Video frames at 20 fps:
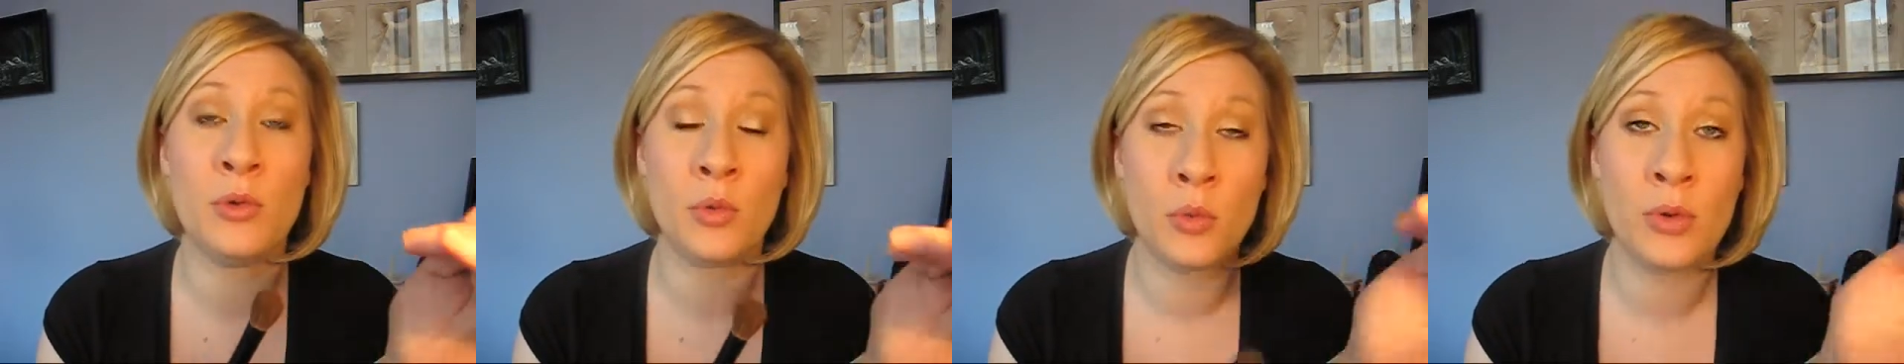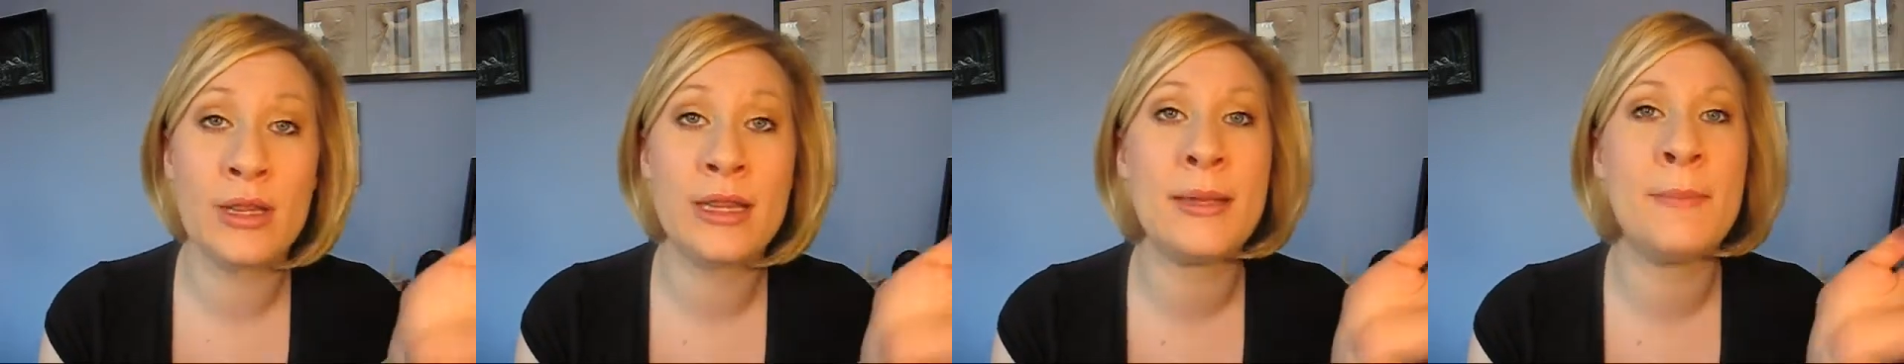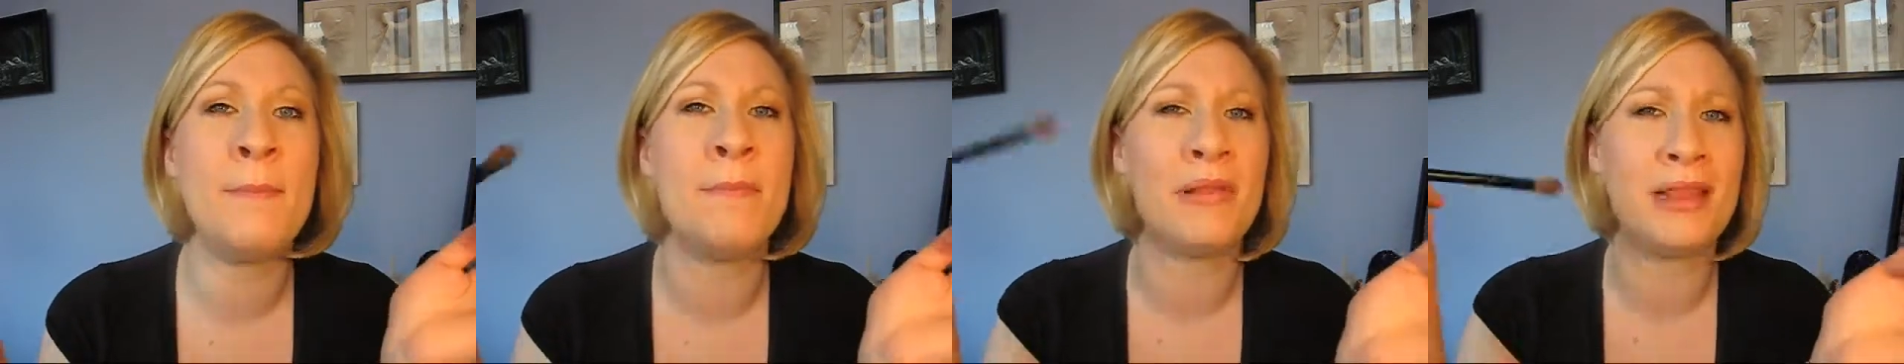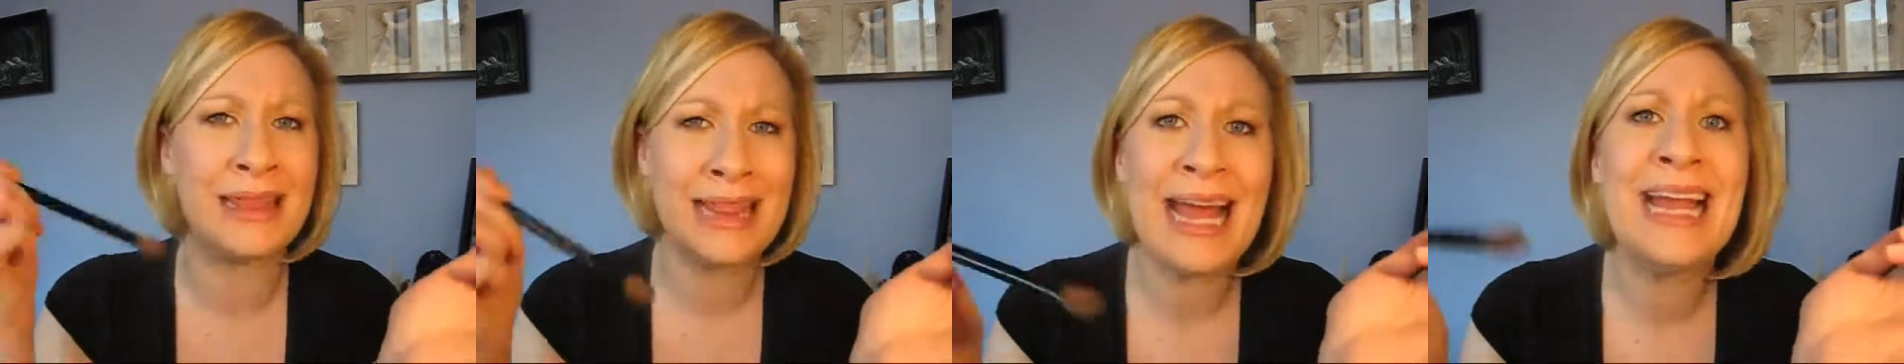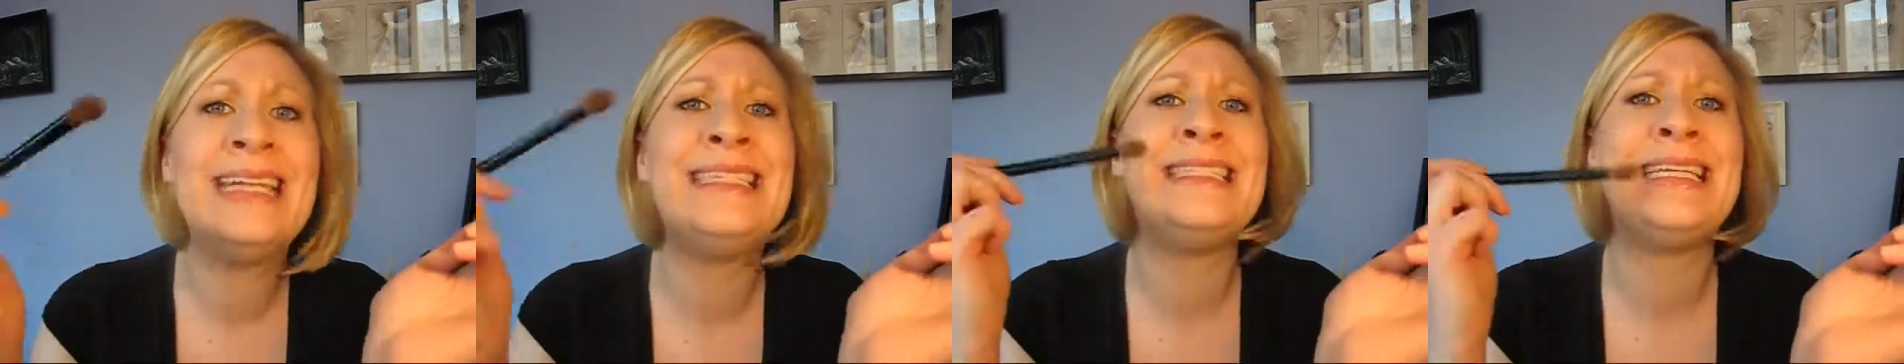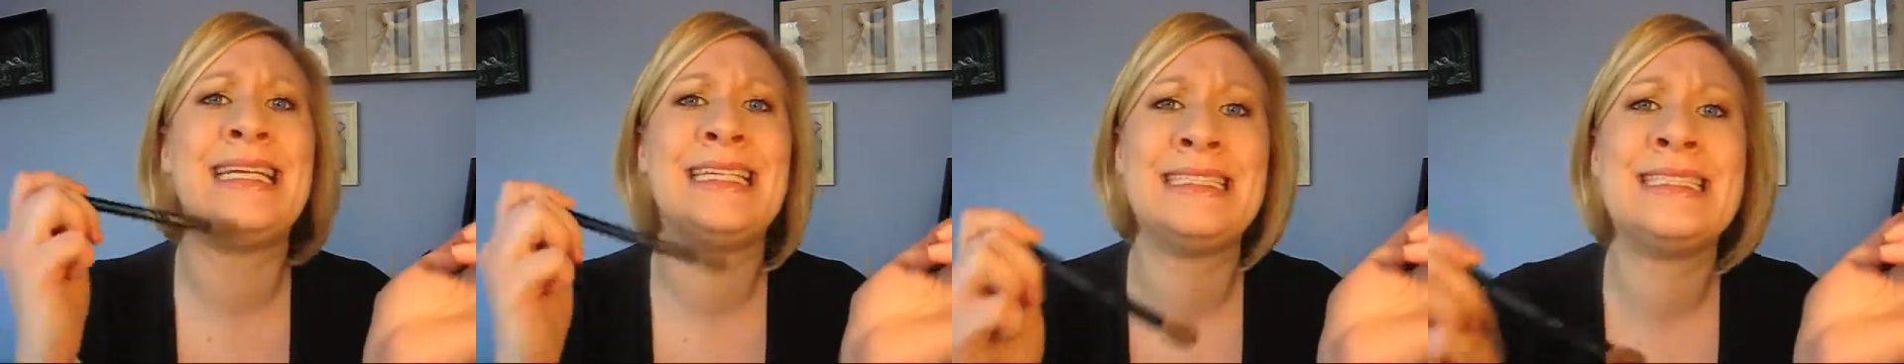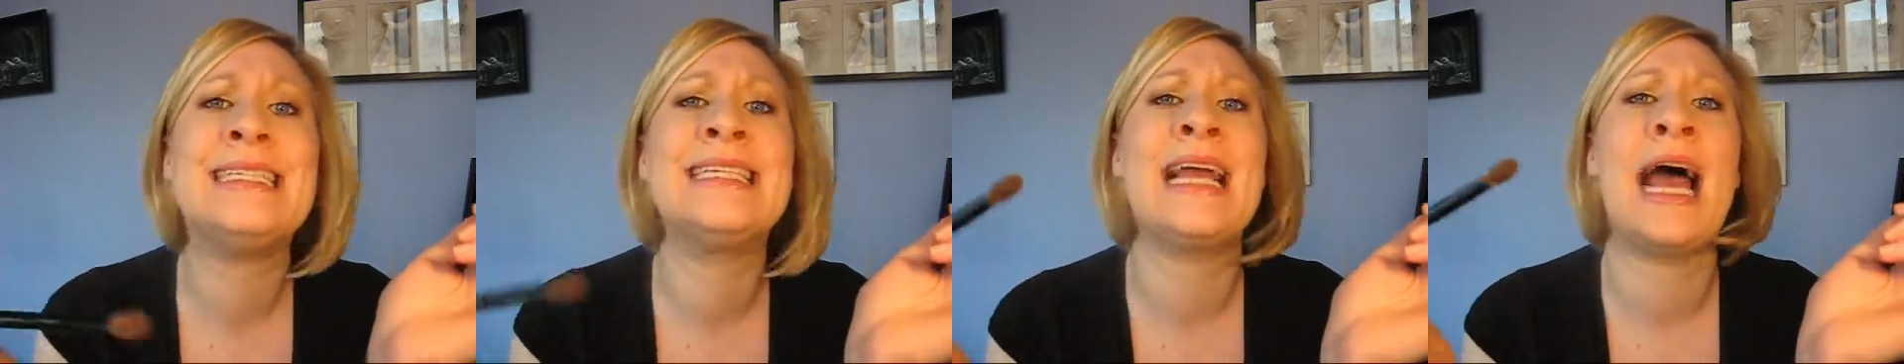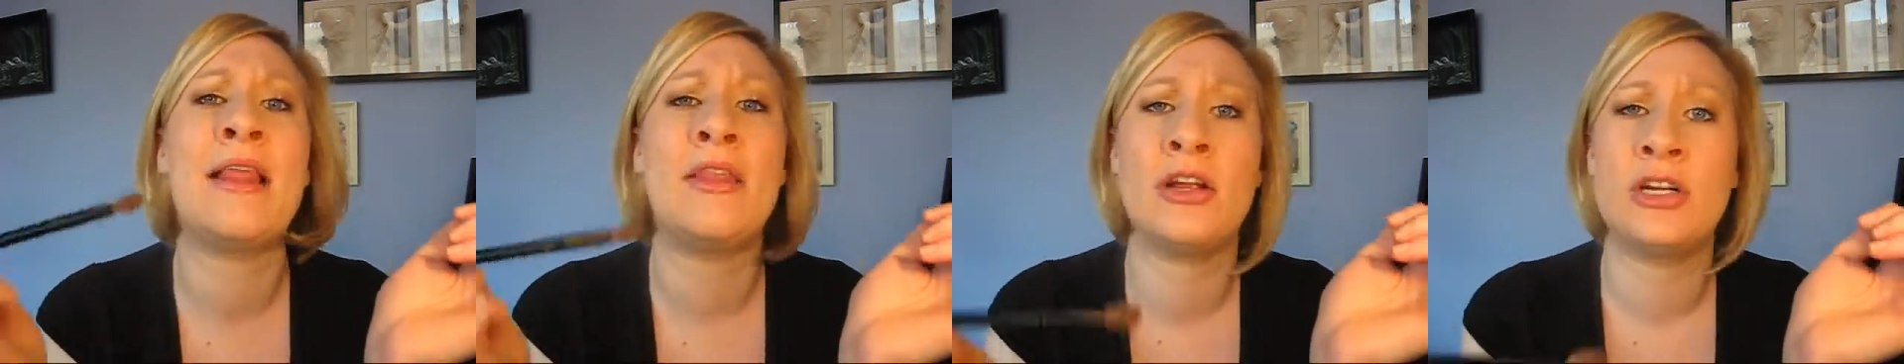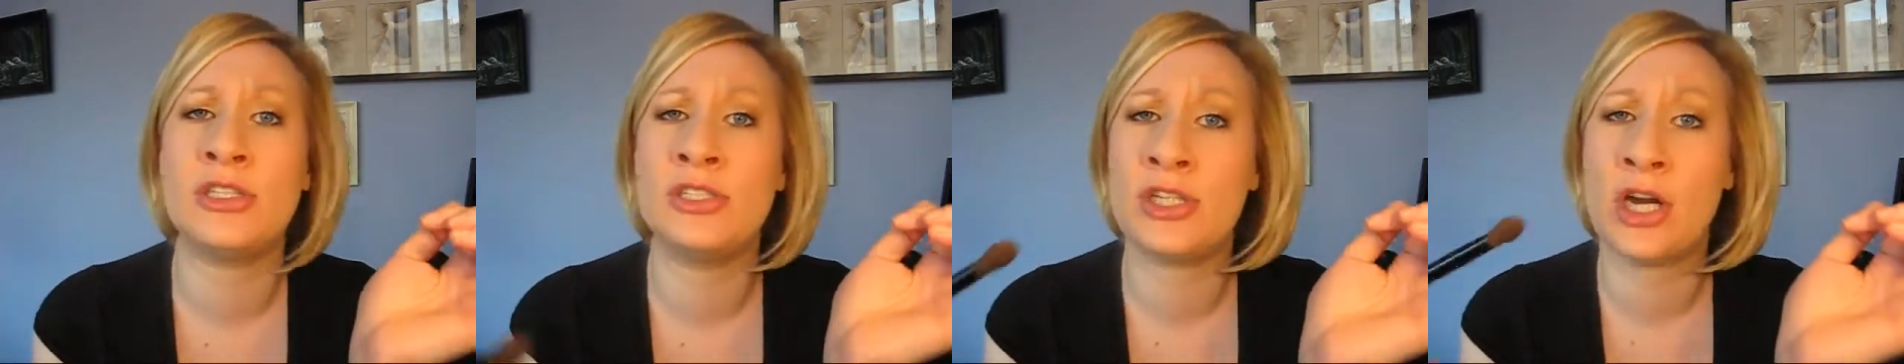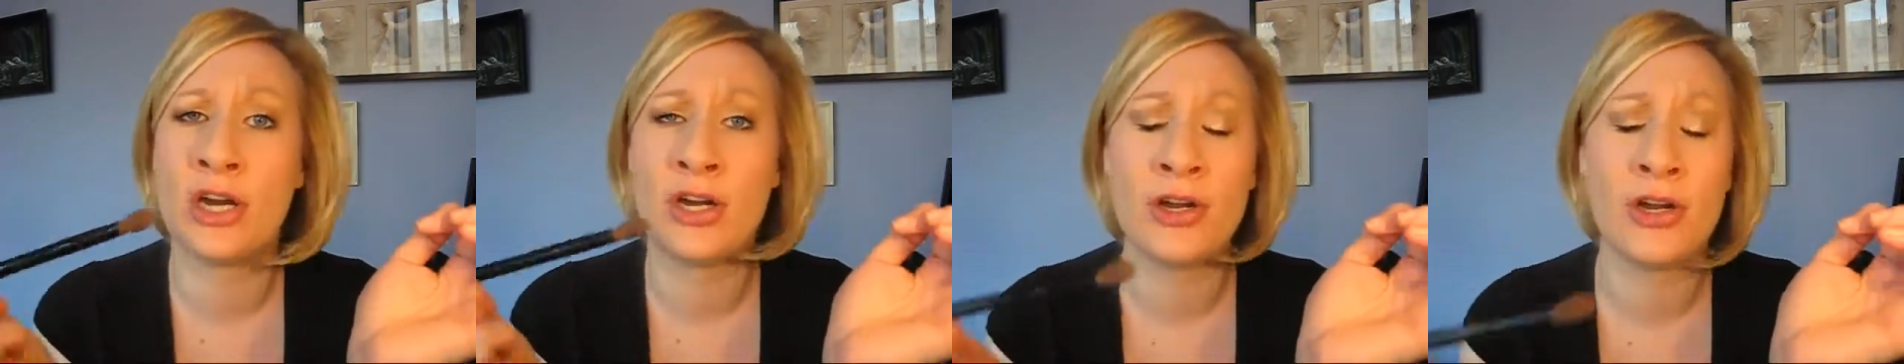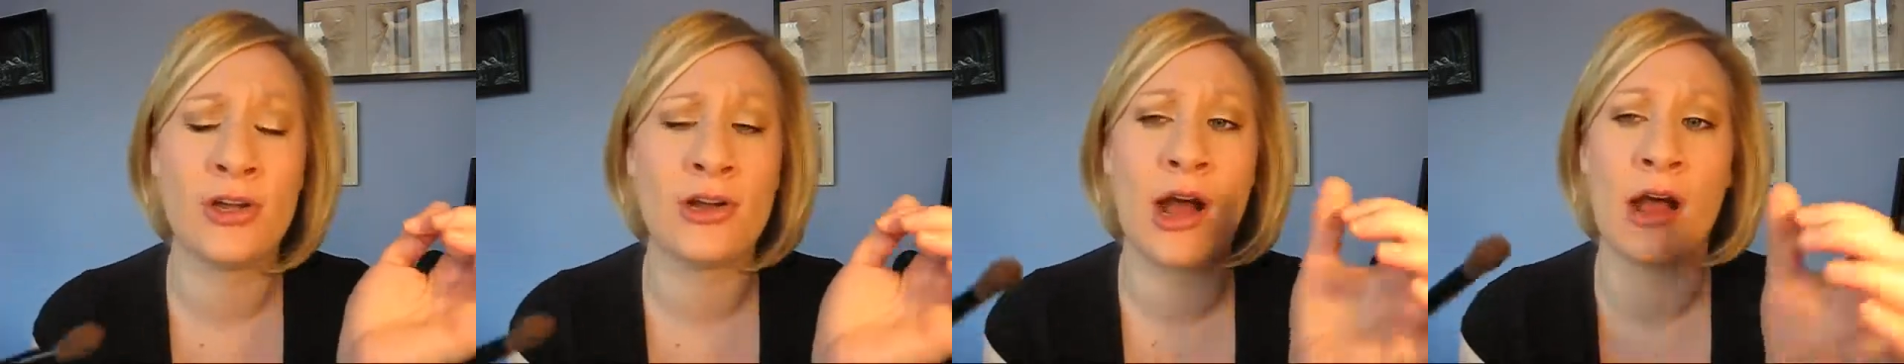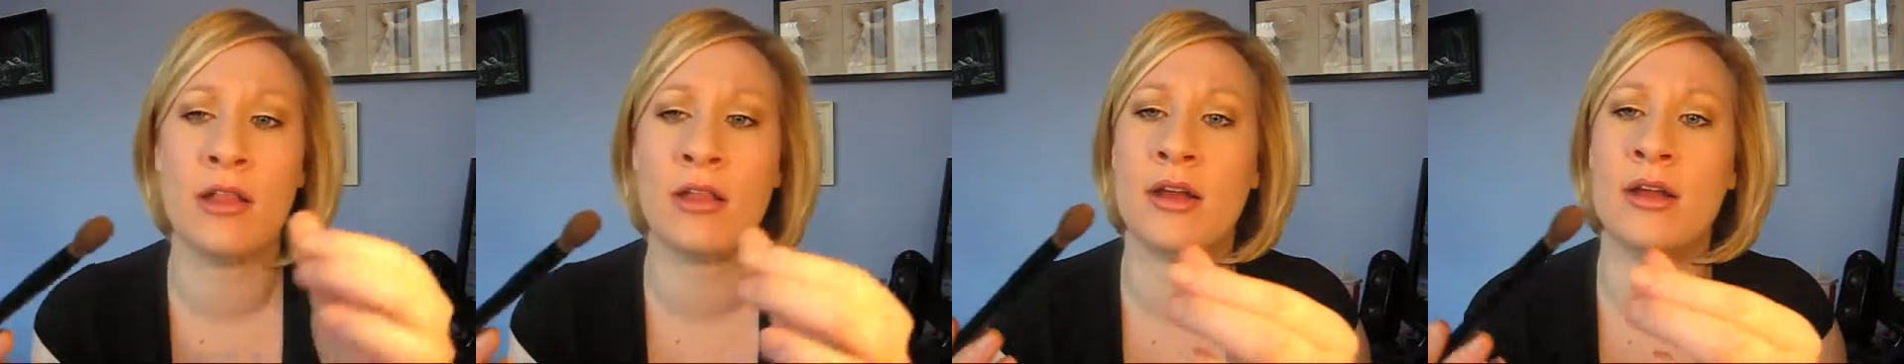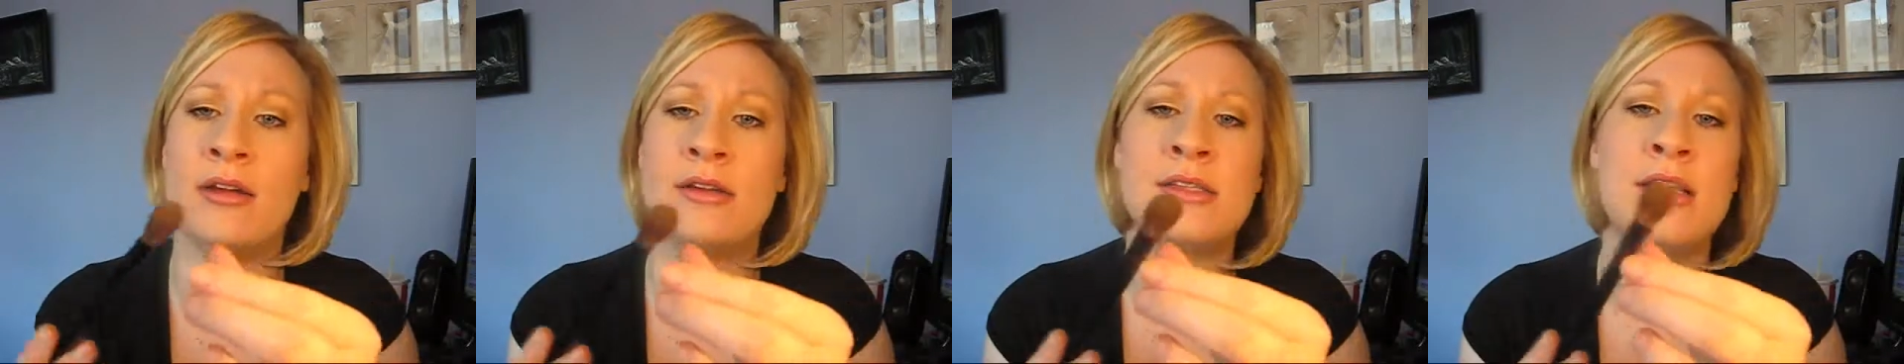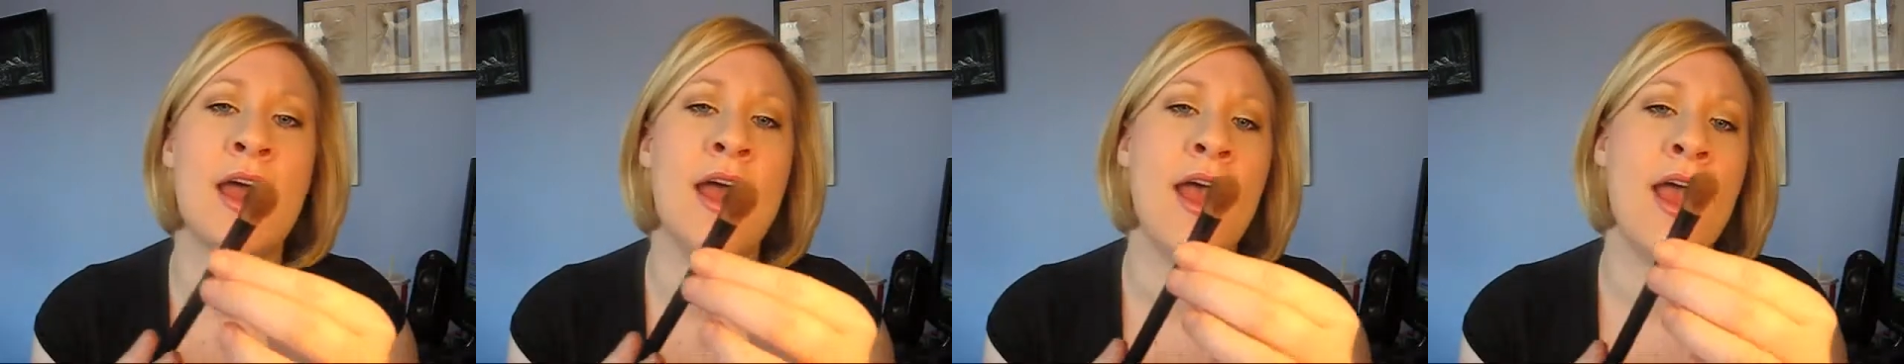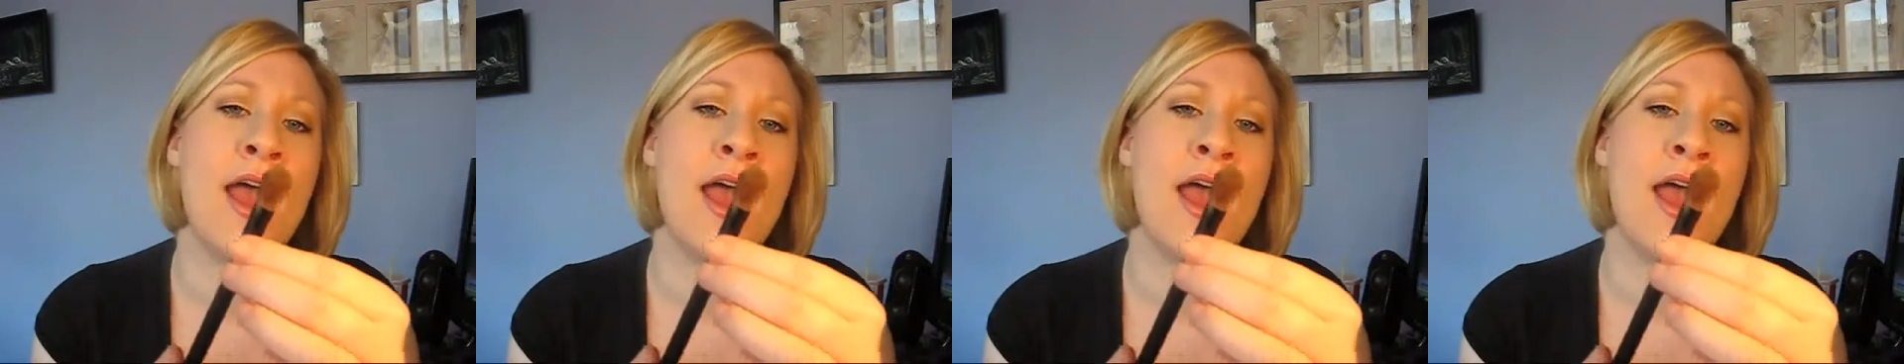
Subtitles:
really blending together darker colors.